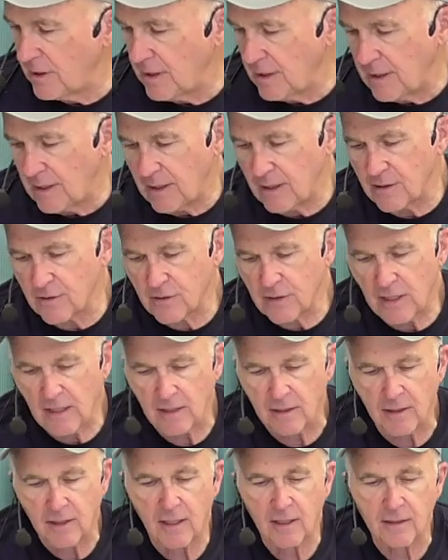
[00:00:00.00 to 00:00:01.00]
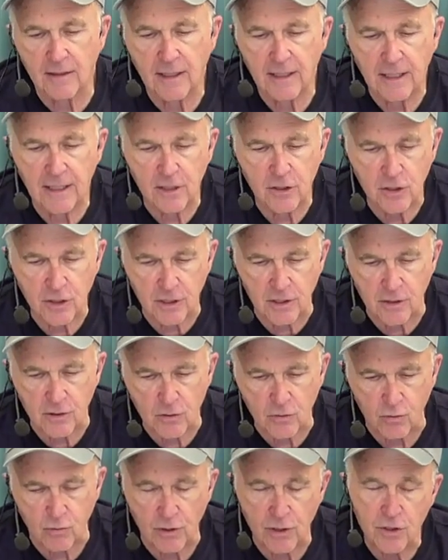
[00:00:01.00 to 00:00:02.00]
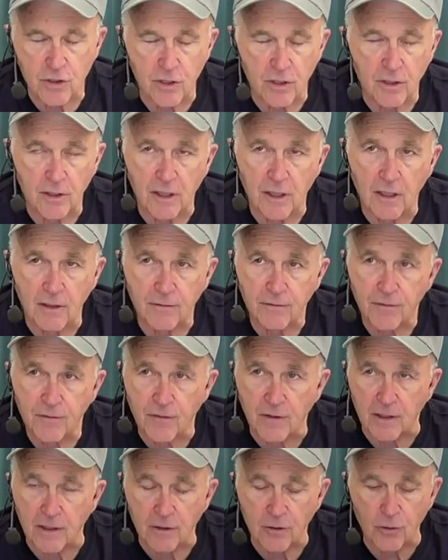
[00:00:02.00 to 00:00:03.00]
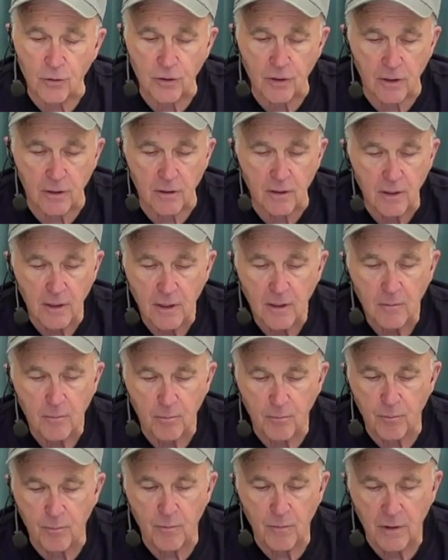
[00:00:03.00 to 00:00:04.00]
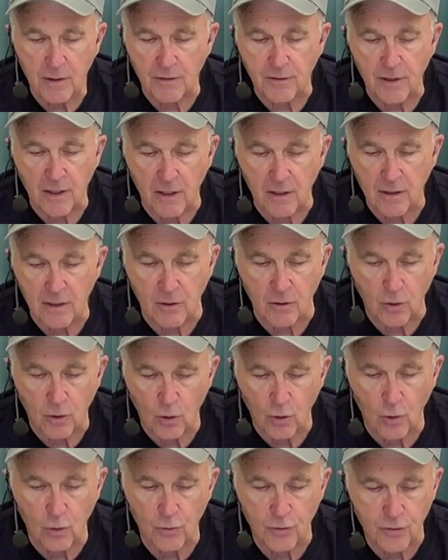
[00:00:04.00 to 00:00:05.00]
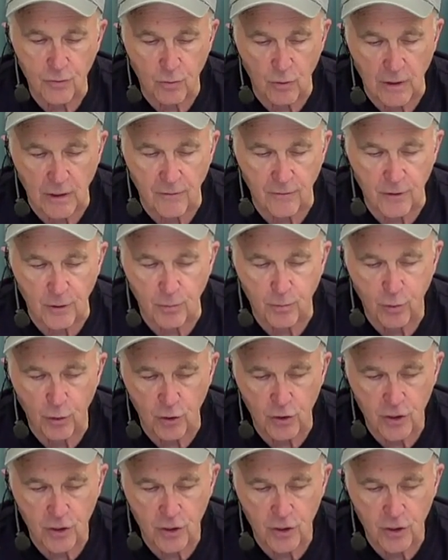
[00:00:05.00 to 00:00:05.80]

is that 10 gauge is rigid enough that you can it holds whenever you push